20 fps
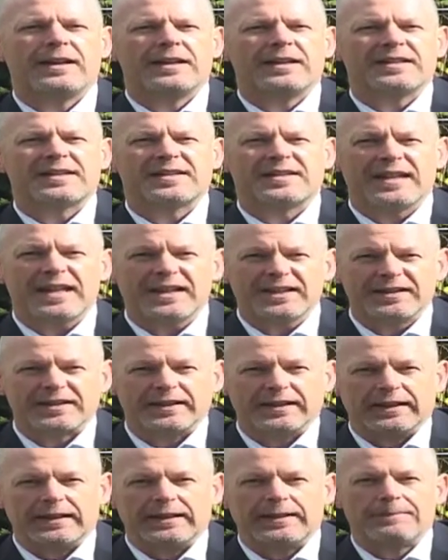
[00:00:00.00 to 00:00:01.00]

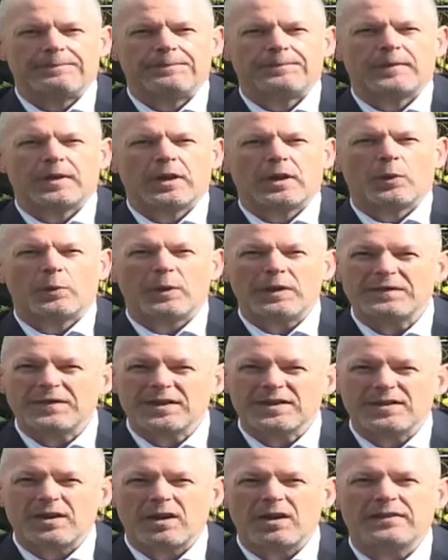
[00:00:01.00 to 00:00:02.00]
Secondly, we've
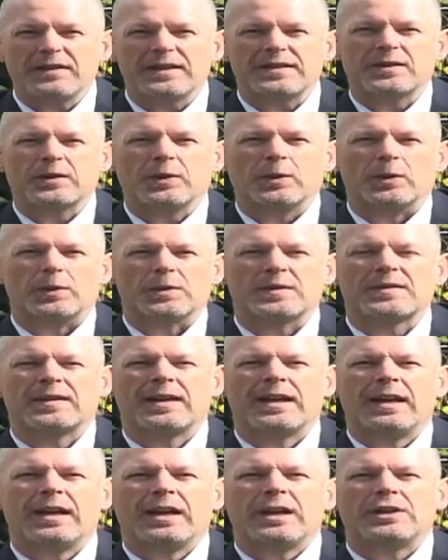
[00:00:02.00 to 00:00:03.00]
designed this course
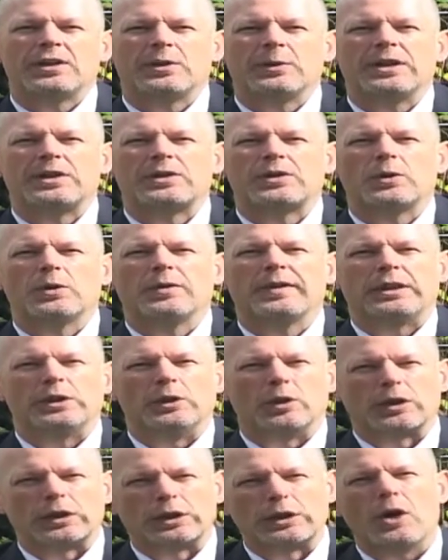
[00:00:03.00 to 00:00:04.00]
to ensure that
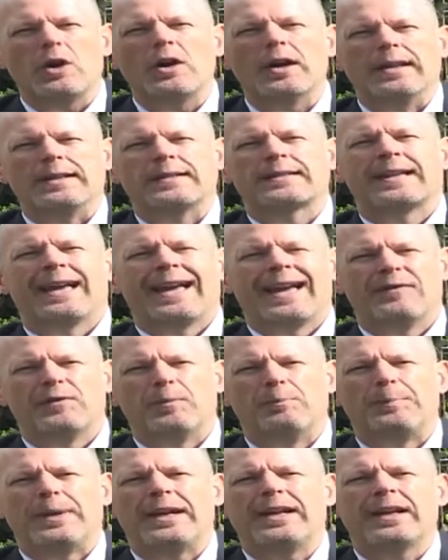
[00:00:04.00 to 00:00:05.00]
your clients have a
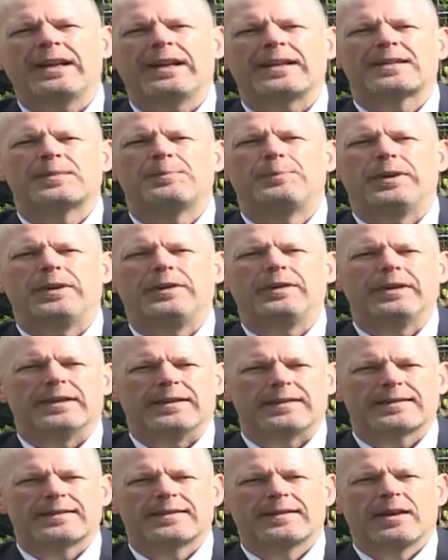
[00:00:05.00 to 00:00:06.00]
better
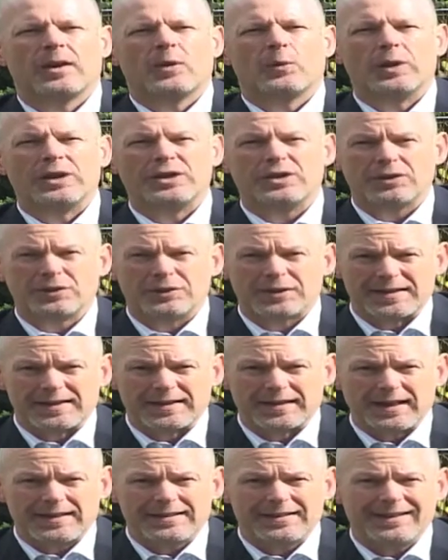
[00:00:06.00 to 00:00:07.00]
experience when you're
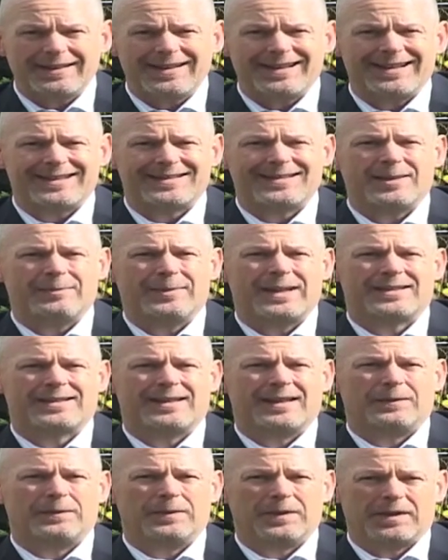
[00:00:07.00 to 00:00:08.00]
discussing
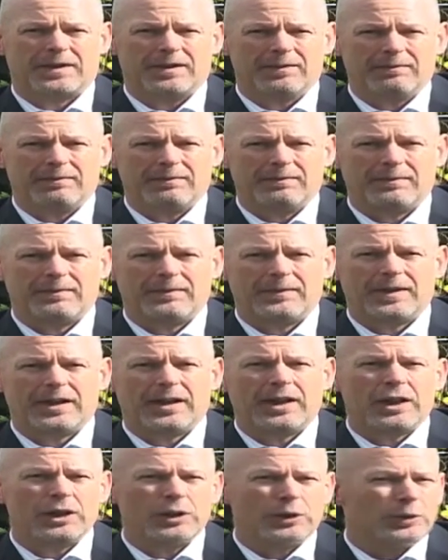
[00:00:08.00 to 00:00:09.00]
SMSF with them.
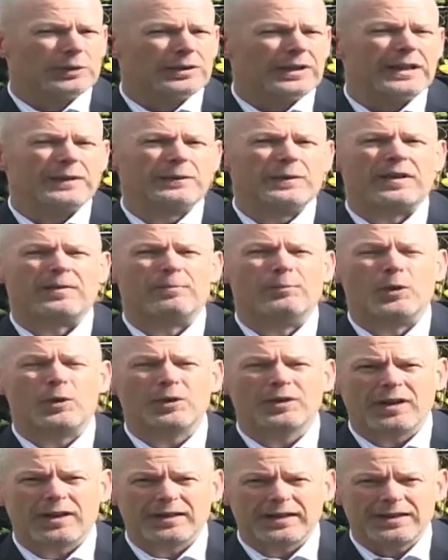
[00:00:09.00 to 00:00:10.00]
You'll leave with
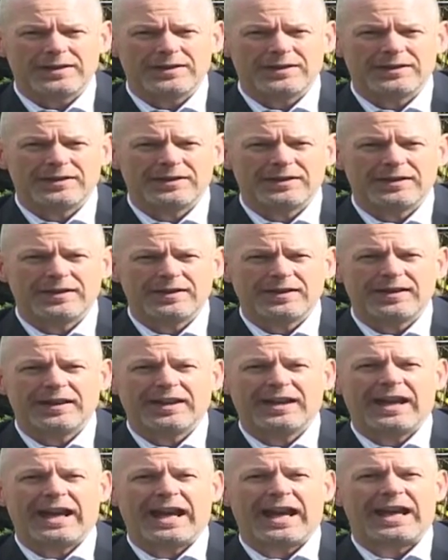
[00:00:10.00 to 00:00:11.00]
more knowledge,
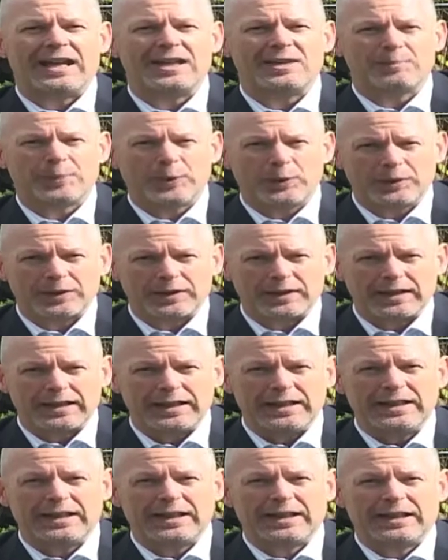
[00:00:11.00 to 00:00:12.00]
and
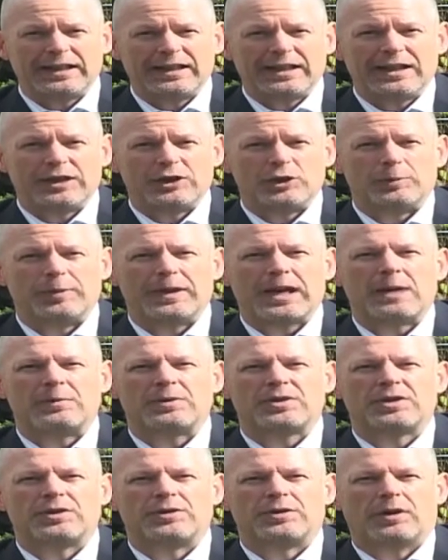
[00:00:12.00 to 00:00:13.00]
importantly, you'll be
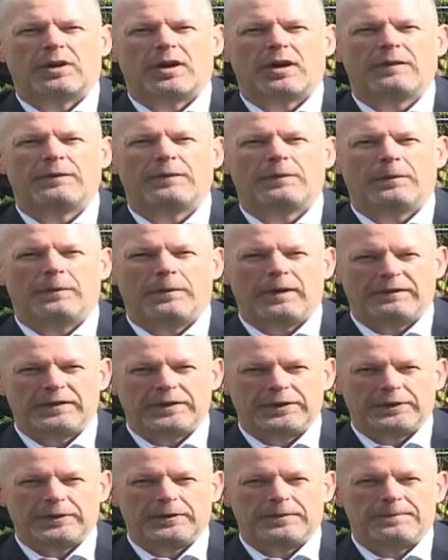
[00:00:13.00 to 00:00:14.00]
able to drive
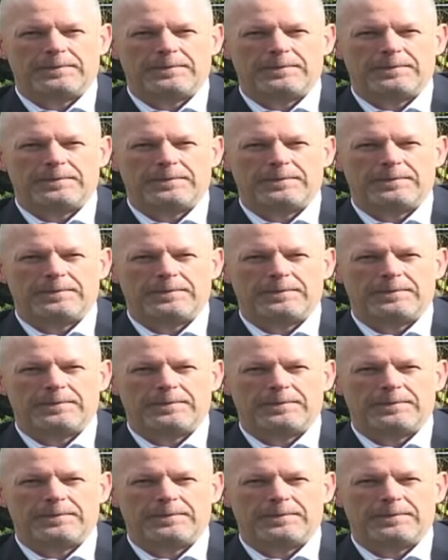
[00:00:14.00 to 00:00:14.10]
revenue.